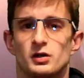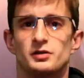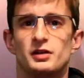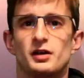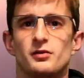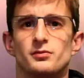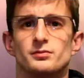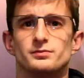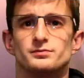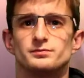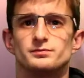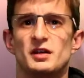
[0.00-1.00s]
So
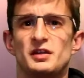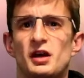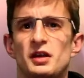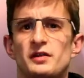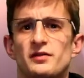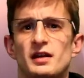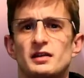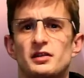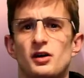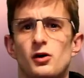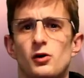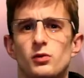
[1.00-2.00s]
it's kind of like
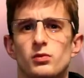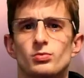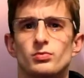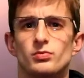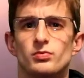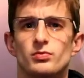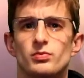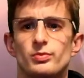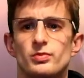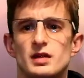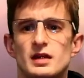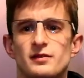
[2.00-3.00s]
the whole,
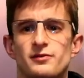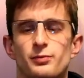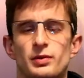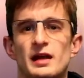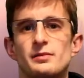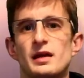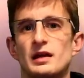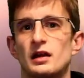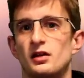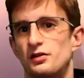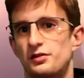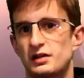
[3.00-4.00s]
if Playmaker
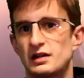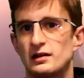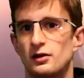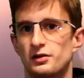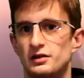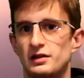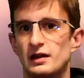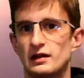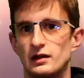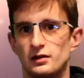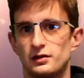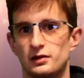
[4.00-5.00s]
lost, he lost his
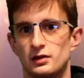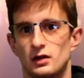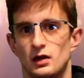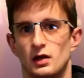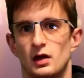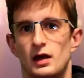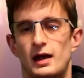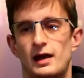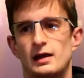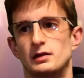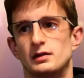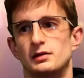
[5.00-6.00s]
Ignis,
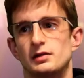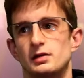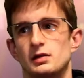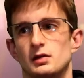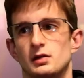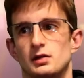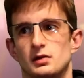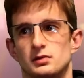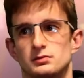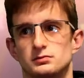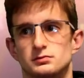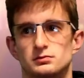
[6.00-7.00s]
and
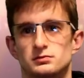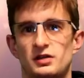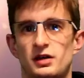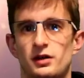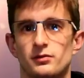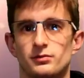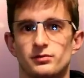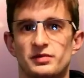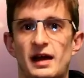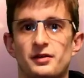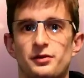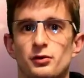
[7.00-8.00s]
you know,
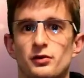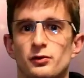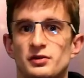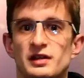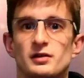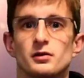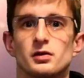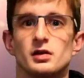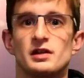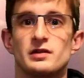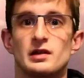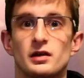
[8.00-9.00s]
that sort of ordeal.
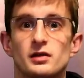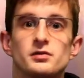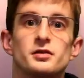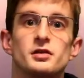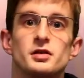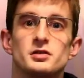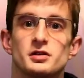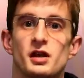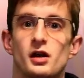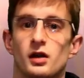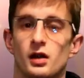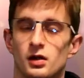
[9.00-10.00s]
If you lose, you're
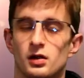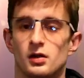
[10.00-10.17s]
done.